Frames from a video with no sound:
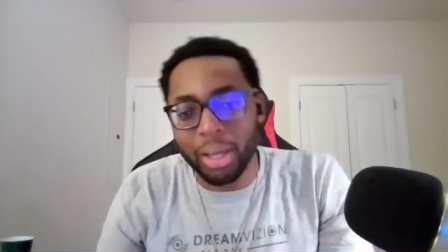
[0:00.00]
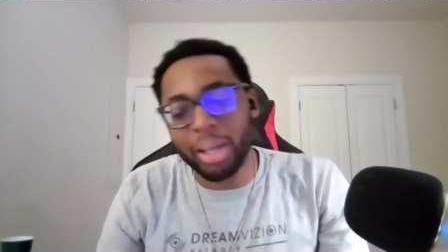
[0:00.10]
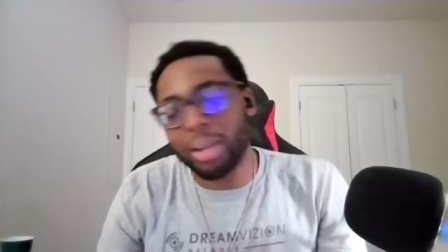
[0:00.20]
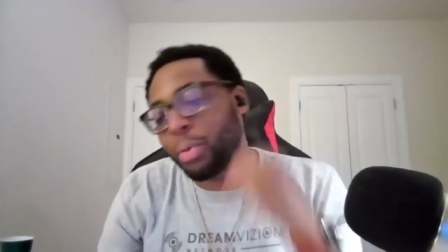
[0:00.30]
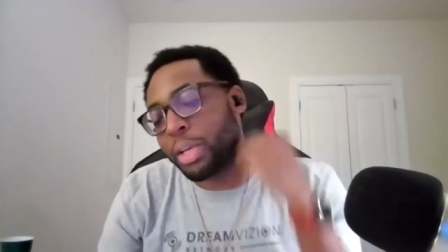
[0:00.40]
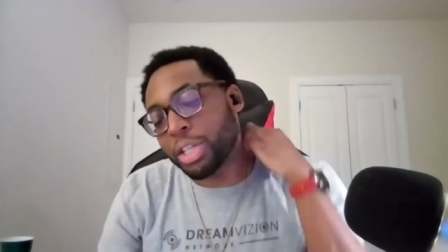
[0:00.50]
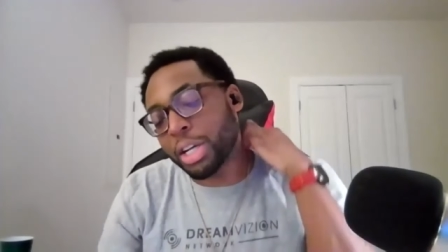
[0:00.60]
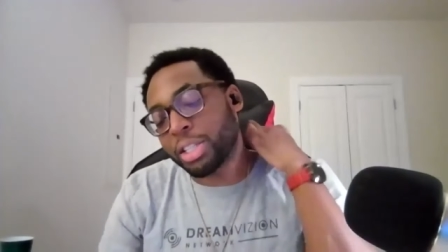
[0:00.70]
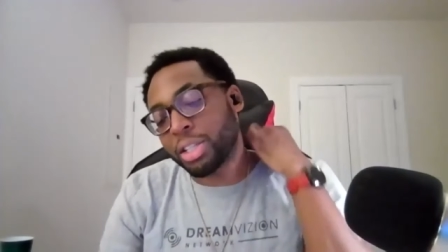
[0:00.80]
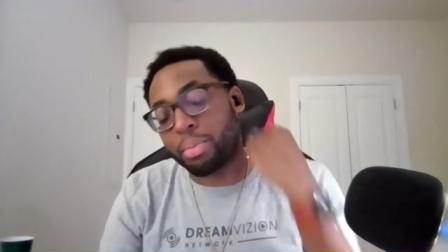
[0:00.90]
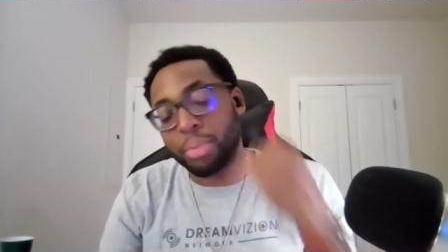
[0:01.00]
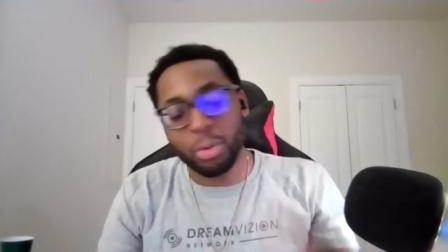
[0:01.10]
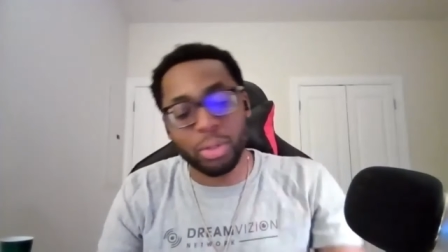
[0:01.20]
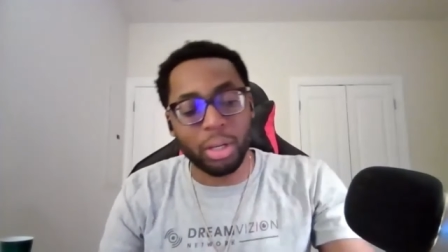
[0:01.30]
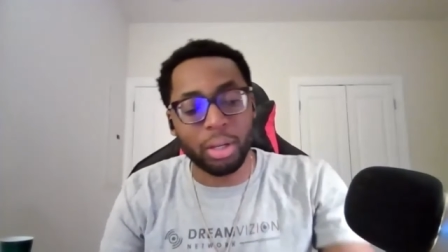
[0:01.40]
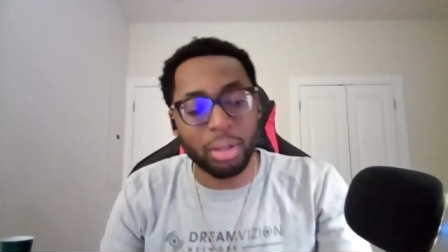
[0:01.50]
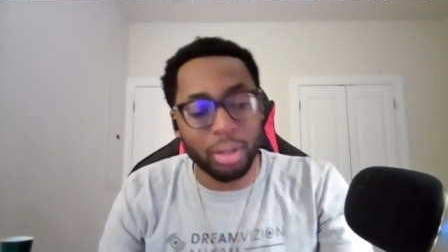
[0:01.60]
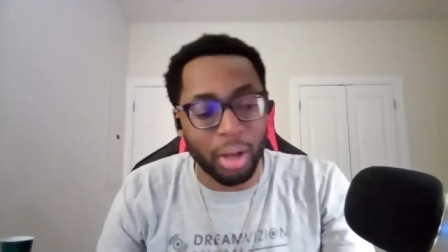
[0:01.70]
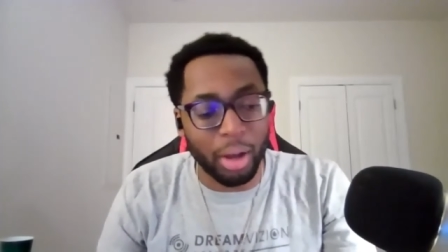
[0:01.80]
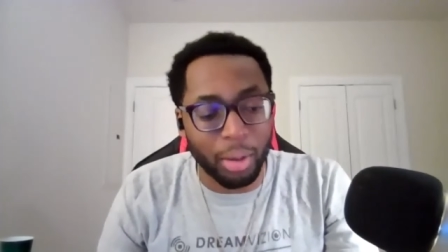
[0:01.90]
again, if we judge in the music,
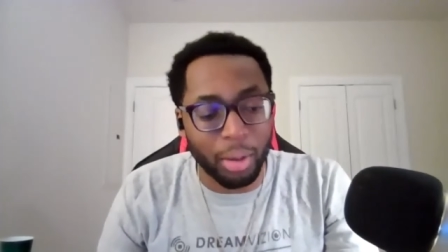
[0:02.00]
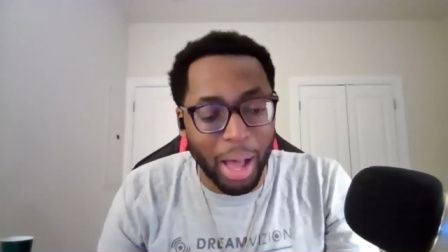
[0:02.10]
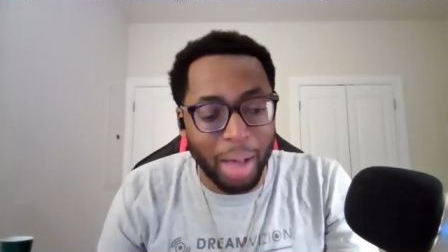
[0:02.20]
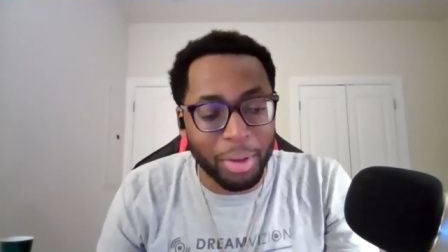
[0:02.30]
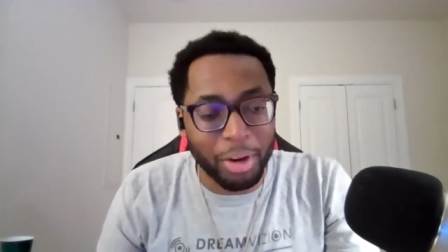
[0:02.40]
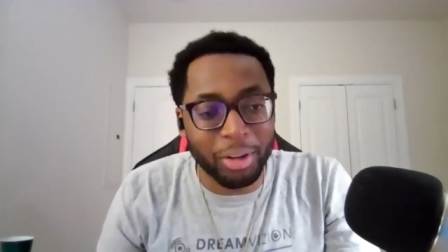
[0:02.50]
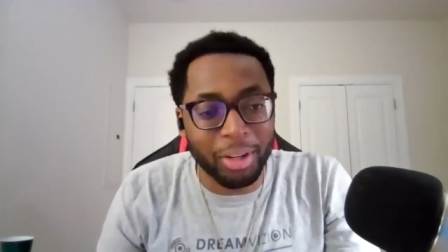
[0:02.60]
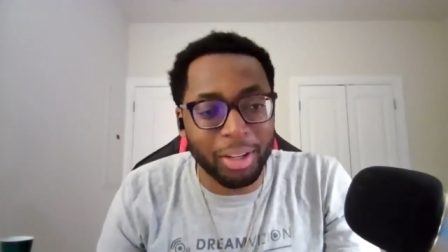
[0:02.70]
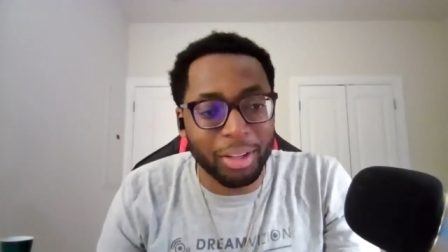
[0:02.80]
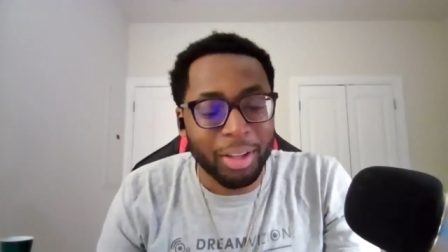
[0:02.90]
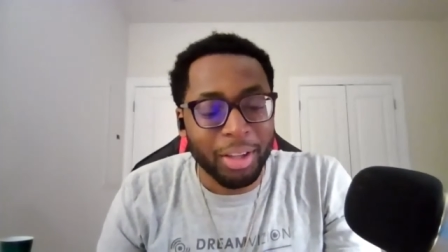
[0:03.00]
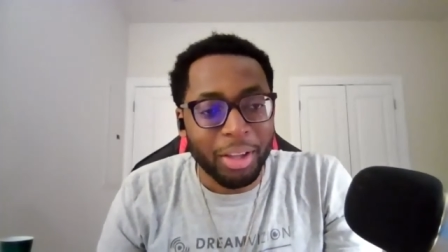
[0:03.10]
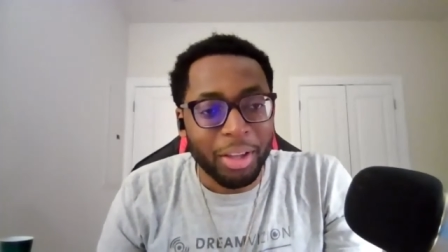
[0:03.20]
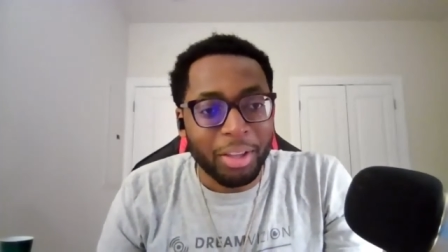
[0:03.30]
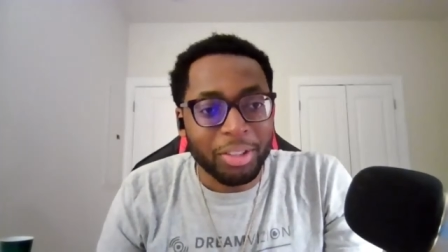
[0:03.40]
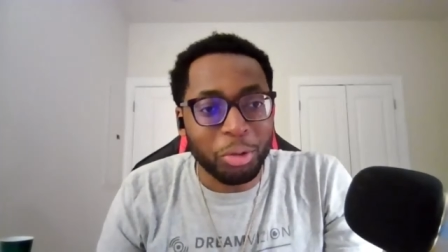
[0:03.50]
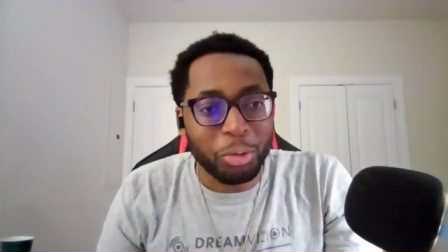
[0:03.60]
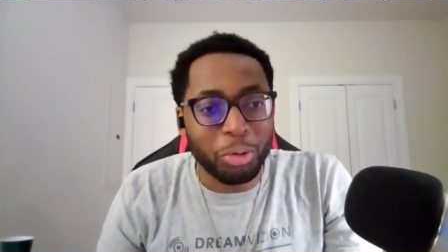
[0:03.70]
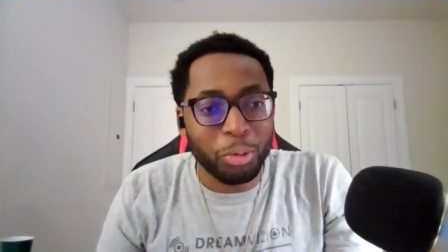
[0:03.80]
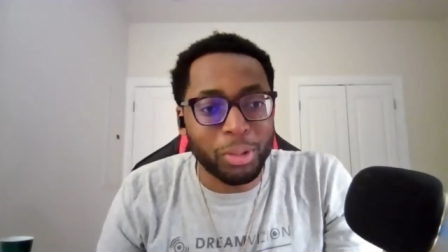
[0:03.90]
I'm here
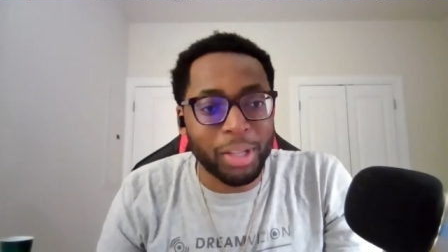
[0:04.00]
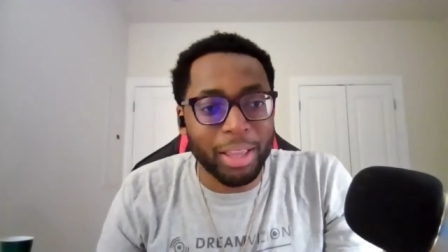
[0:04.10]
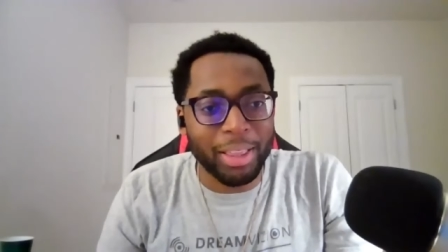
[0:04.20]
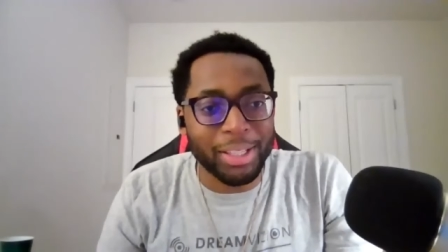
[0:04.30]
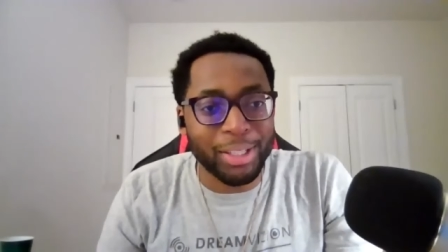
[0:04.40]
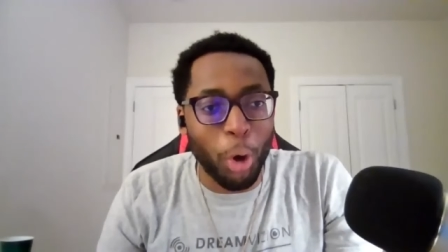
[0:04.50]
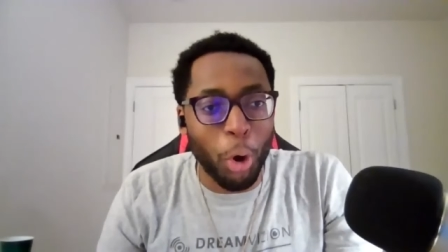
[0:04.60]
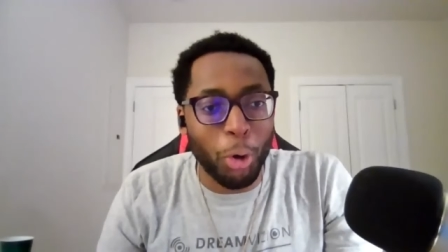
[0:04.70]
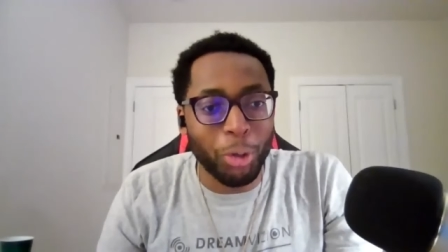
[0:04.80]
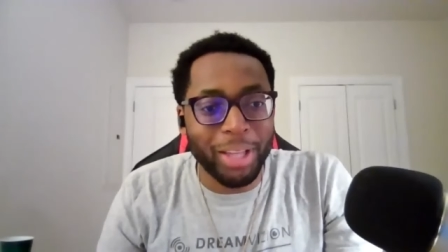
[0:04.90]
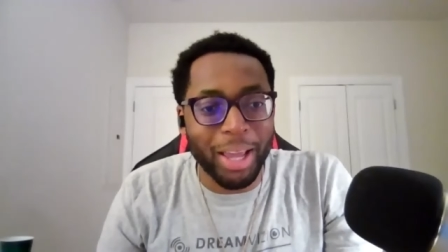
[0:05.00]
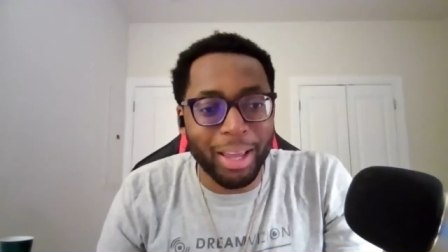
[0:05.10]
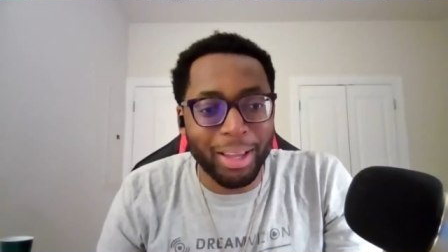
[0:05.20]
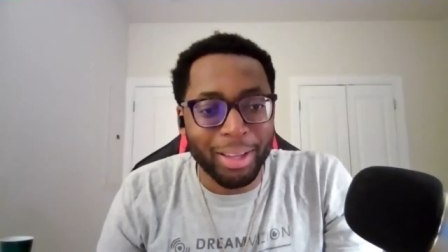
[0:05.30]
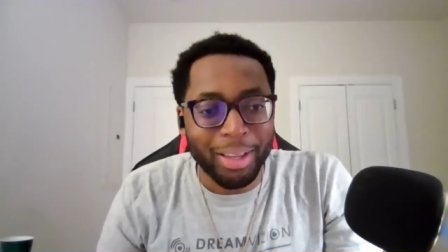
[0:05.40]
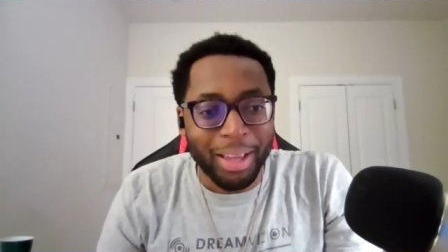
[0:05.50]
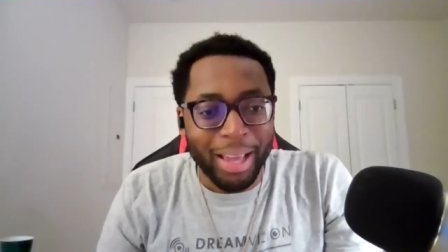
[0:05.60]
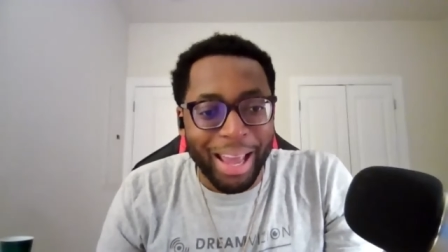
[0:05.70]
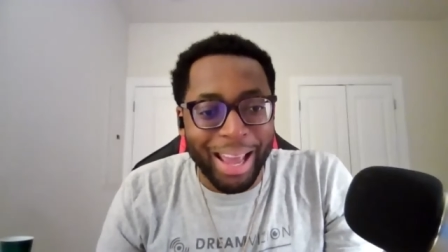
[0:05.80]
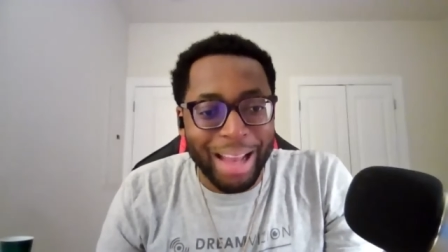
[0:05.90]
to say this all day,
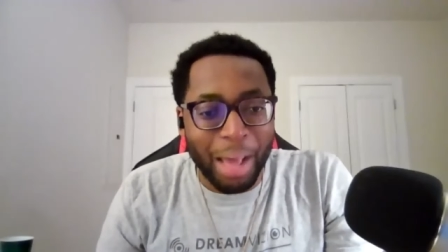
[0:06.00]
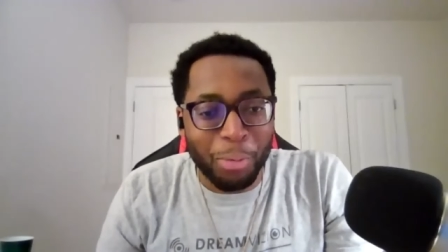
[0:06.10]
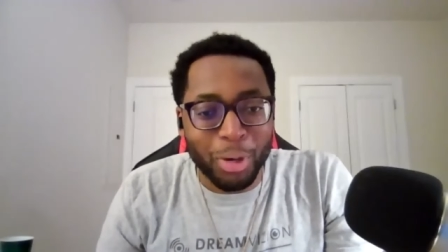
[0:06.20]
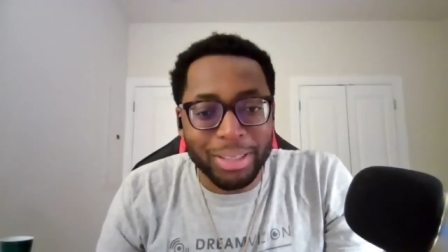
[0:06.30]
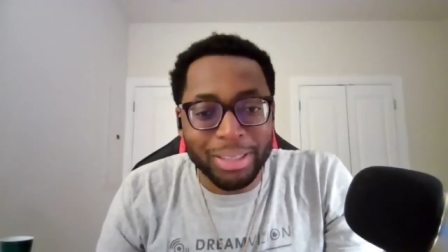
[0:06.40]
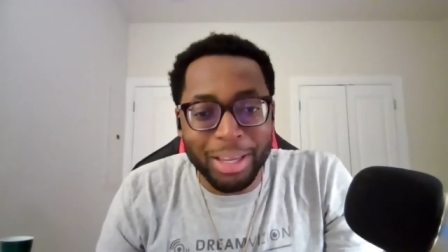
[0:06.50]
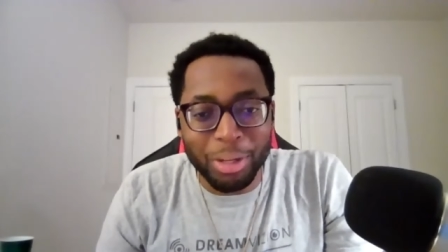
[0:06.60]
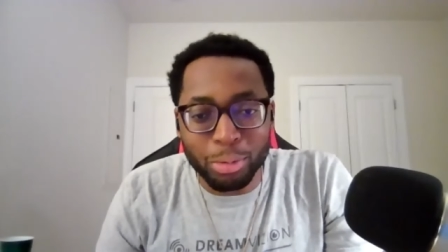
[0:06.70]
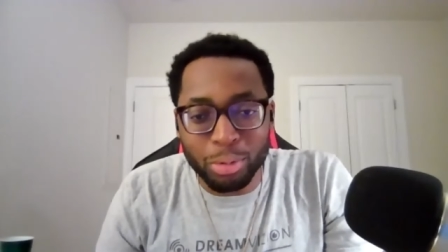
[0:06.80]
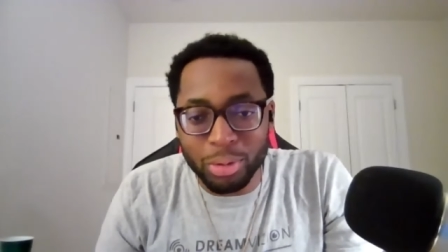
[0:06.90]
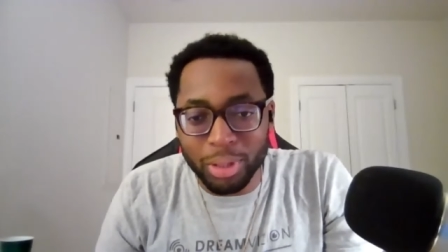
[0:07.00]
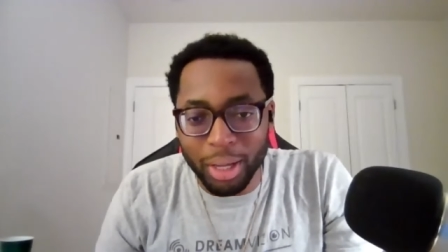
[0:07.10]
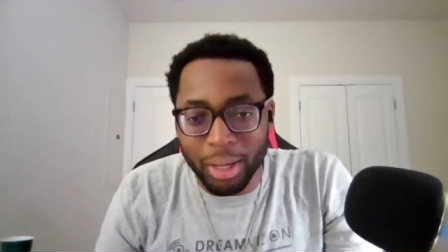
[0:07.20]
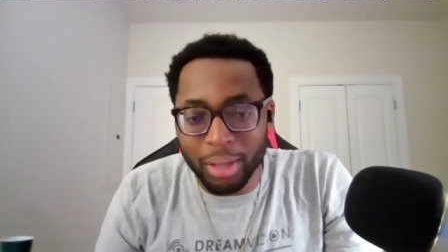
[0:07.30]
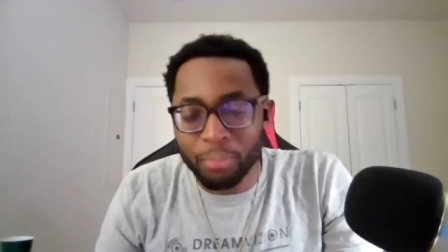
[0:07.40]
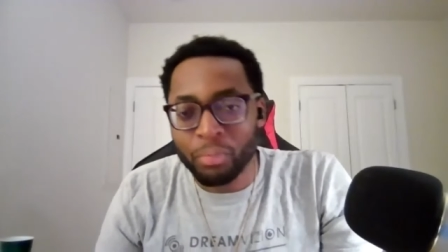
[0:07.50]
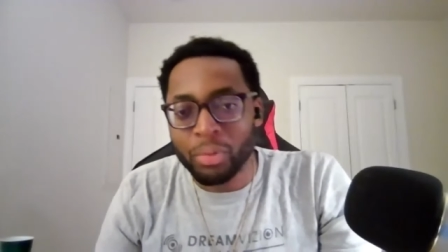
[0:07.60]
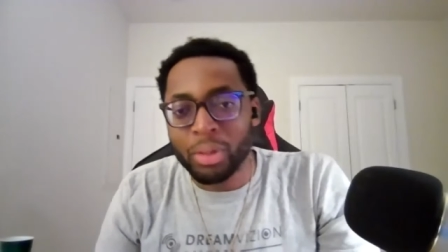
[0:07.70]
and I will continue to say it.